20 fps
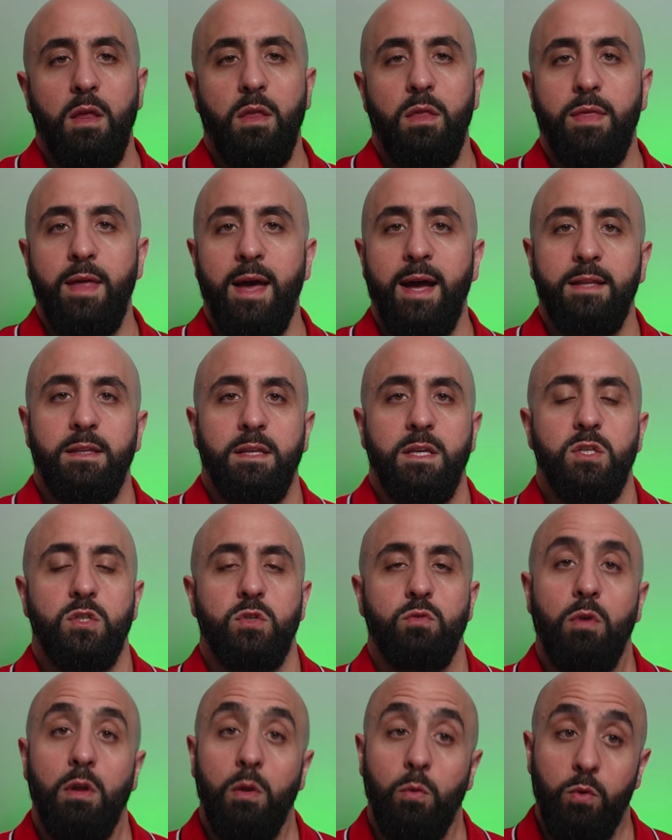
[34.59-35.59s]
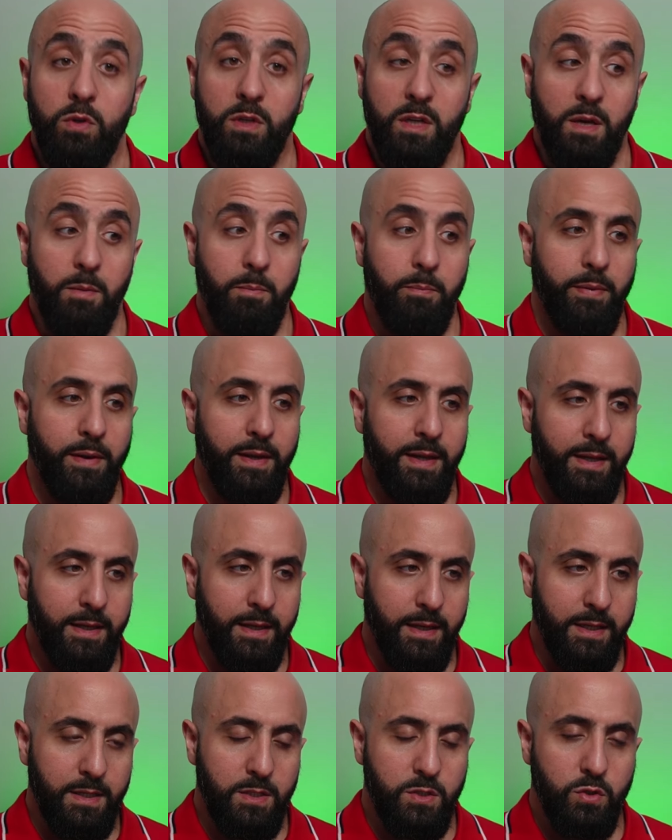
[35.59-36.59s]
that Israel would
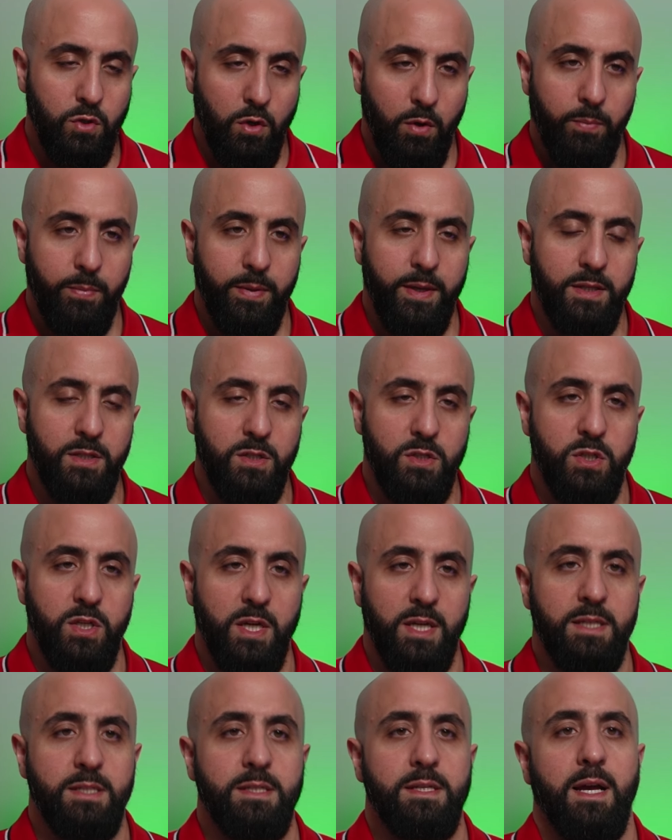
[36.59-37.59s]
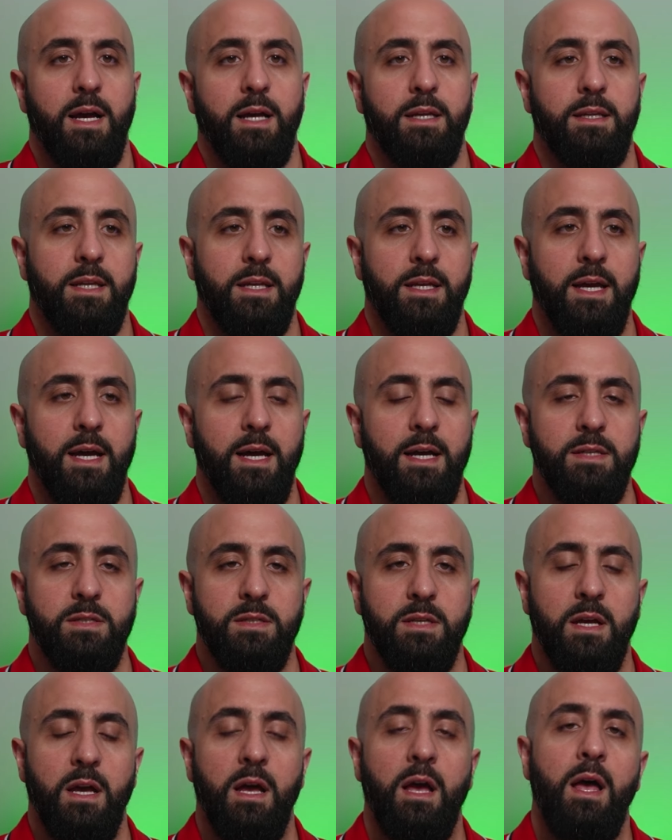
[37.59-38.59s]
completely stop its genocide in
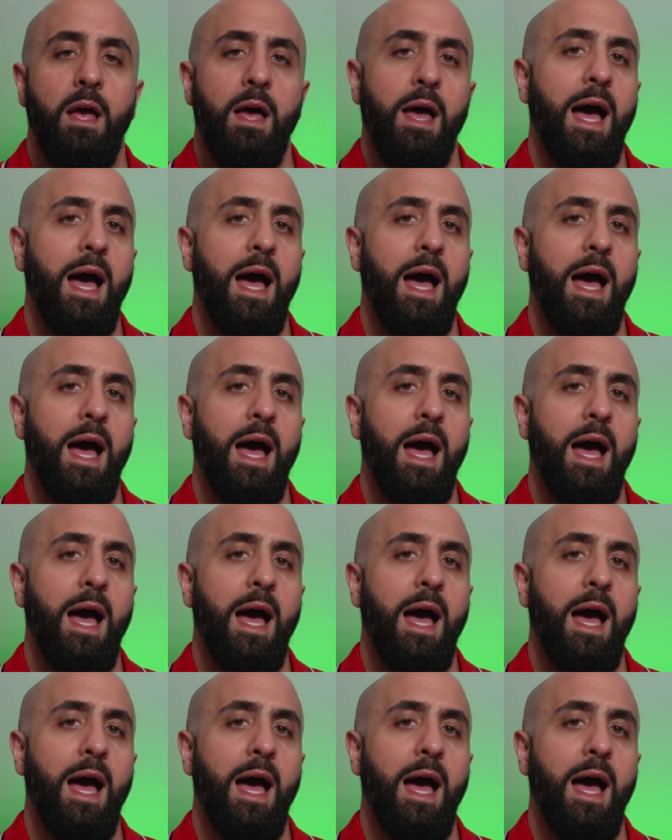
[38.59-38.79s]
Gaza